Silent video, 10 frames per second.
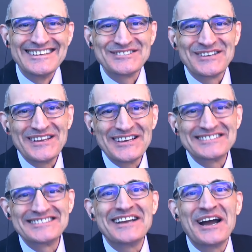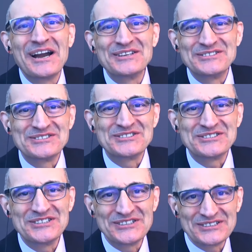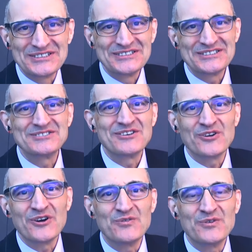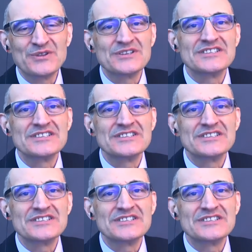So I think it's entirely sincere to start off with,